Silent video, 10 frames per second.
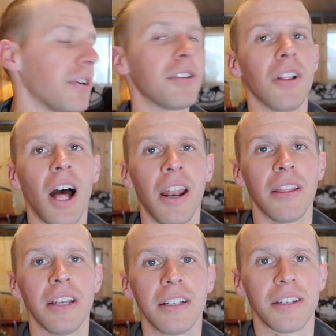There's a lot
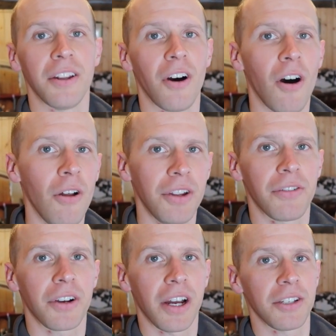of these in all
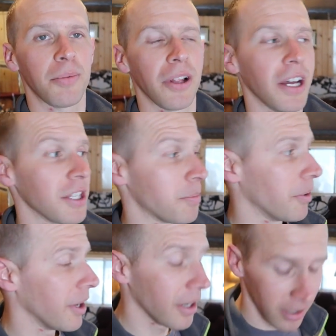different kinds of plants,
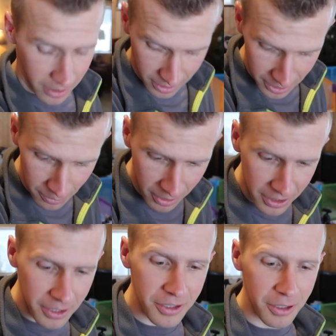but you
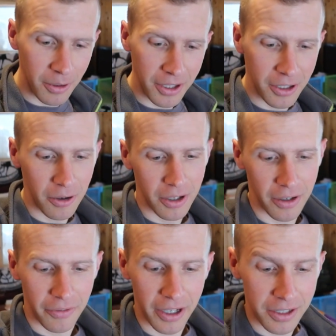want you still want the
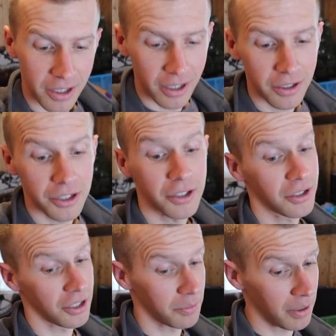coconut flakes, huh? Just
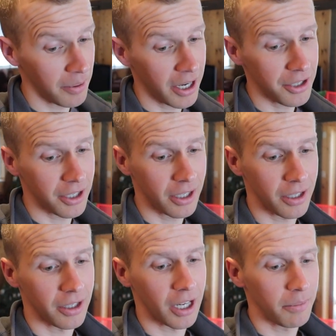just be
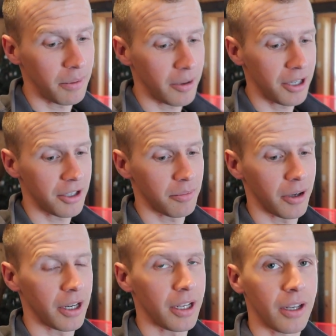patient. You gotta be patient,
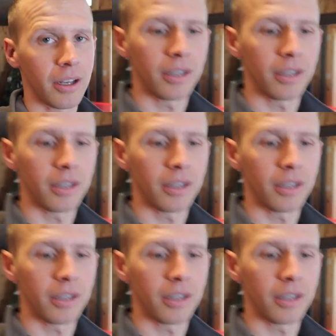buddy.